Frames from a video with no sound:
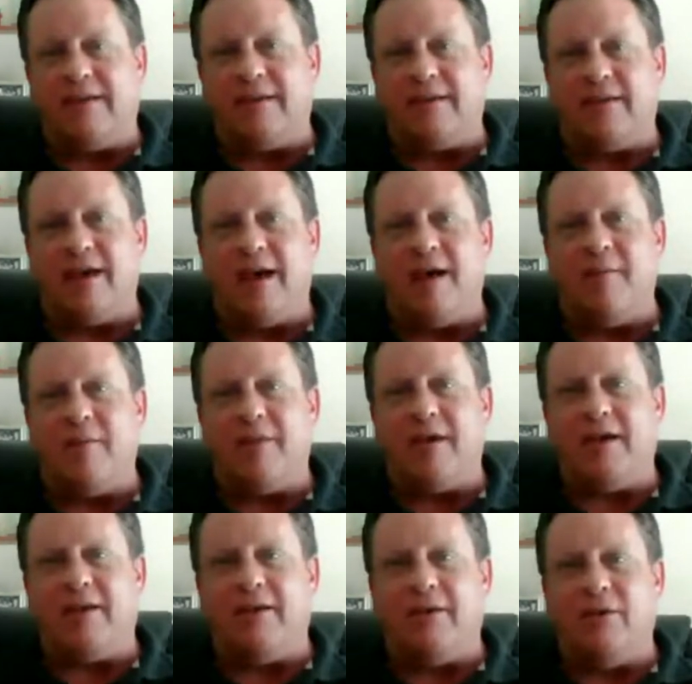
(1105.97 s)
to them
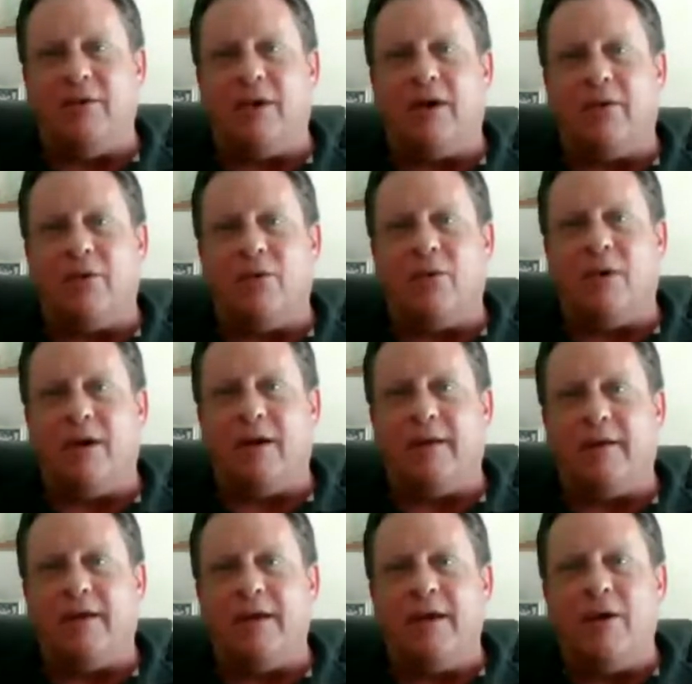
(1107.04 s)
that you are the
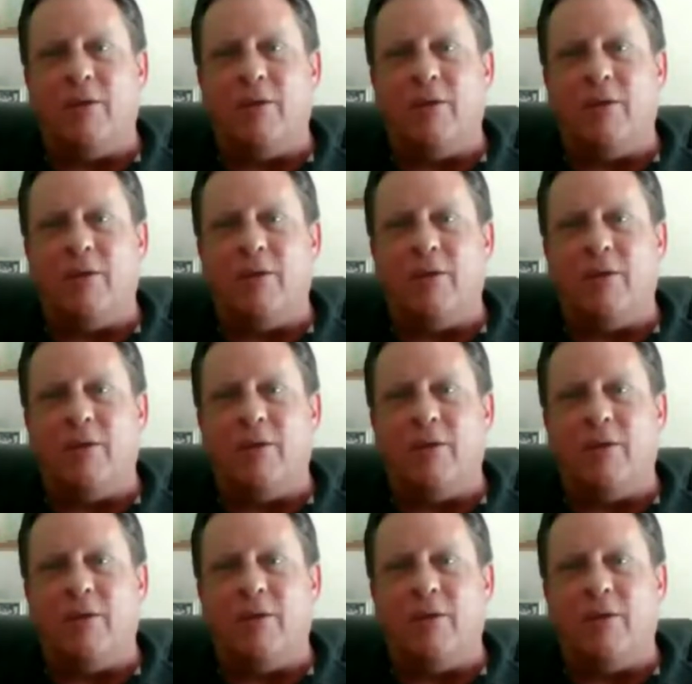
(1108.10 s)
one?